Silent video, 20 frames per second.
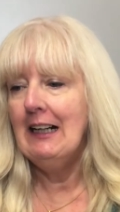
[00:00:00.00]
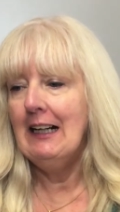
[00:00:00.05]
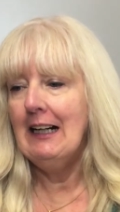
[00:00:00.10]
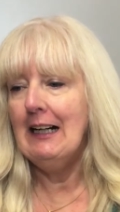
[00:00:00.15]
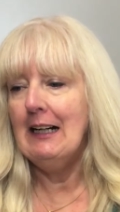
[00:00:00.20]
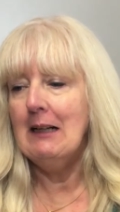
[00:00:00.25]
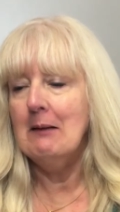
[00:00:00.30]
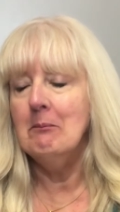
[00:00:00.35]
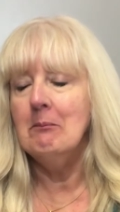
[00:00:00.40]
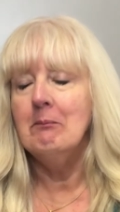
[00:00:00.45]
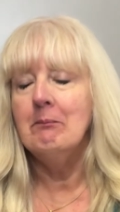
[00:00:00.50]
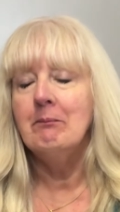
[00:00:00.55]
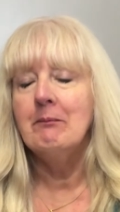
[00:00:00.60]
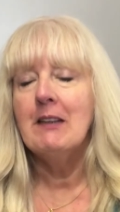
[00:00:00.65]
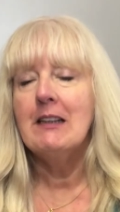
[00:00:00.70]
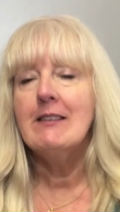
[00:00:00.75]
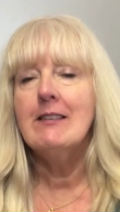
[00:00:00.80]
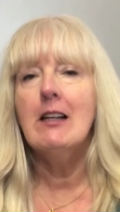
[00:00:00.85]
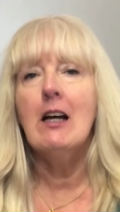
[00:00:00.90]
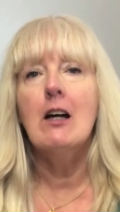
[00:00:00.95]
Um,
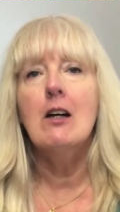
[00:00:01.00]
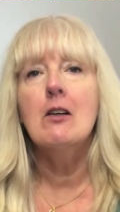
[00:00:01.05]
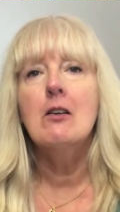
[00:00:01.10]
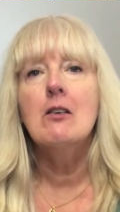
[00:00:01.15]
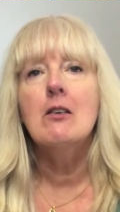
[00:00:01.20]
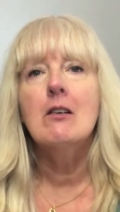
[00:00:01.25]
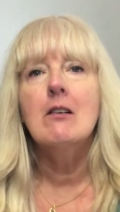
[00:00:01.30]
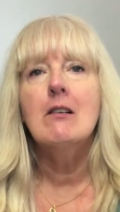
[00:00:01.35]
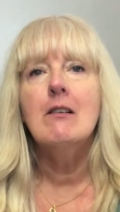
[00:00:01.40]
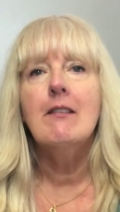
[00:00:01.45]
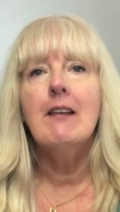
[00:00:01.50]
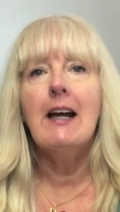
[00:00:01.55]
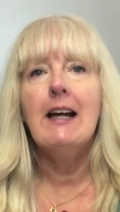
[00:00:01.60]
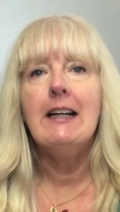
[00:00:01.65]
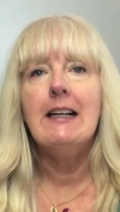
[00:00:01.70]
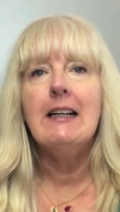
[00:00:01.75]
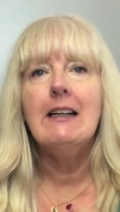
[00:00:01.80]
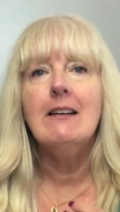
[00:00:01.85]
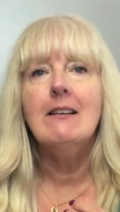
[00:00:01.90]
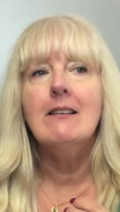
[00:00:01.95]
so
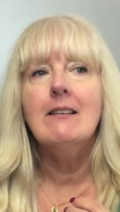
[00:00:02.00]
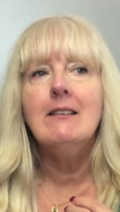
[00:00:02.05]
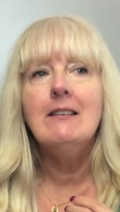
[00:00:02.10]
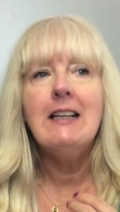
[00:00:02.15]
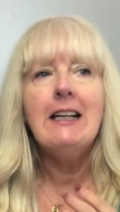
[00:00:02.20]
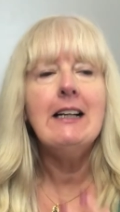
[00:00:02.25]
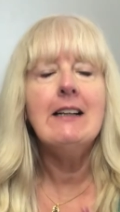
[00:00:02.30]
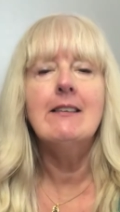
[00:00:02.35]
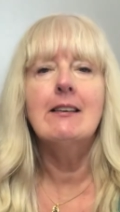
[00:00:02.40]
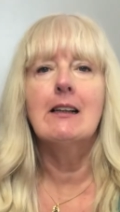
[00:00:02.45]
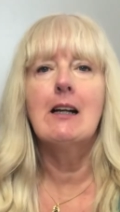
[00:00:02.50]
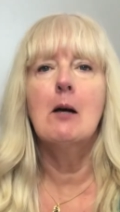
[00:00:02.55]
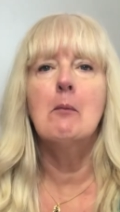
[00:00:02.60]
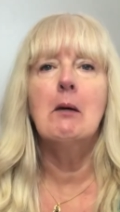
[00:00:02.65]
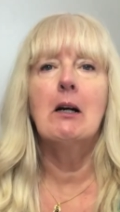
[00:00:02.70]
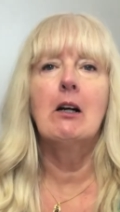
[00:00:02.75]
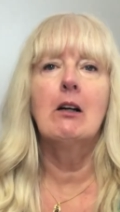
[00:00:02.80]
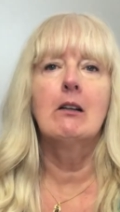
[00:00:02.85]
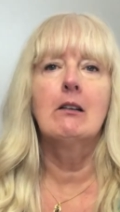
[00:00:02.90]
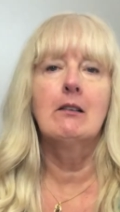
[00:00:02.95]
they need to
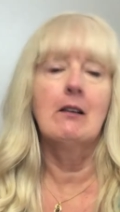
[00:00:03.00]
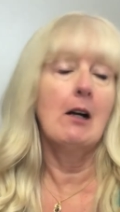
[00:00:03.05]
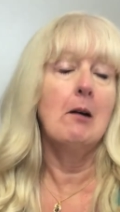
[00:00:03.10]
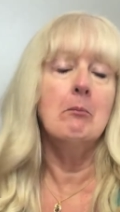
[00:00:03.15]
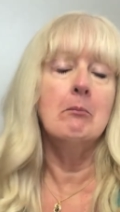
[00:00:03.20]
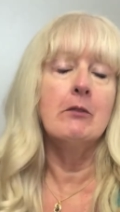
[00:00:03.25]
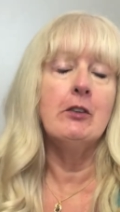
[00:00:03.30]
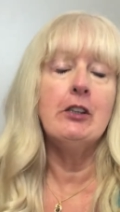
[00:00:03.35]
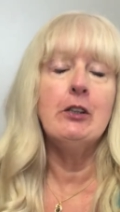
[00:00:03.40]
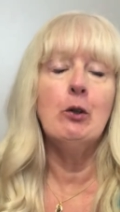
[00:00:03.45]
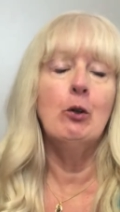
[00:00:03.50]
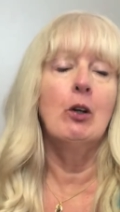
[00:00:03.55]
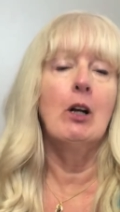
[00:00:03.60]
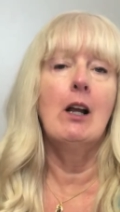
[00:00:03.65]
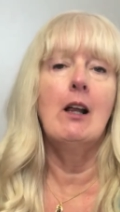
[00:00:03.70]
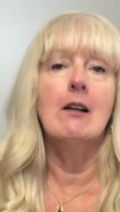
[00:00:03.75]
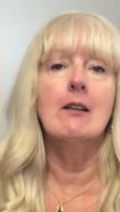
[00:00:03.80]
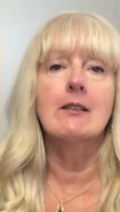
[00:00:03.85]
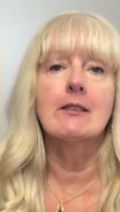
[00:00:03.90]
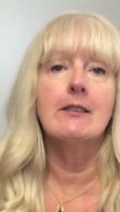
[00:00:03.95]
come come to your
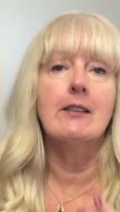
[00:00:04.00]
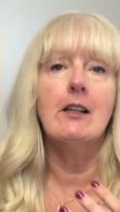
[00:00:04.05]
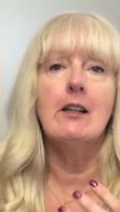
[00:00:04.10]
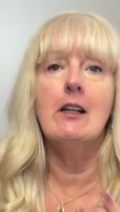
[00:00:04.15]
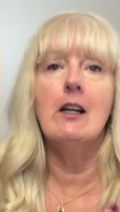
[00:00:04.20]
class to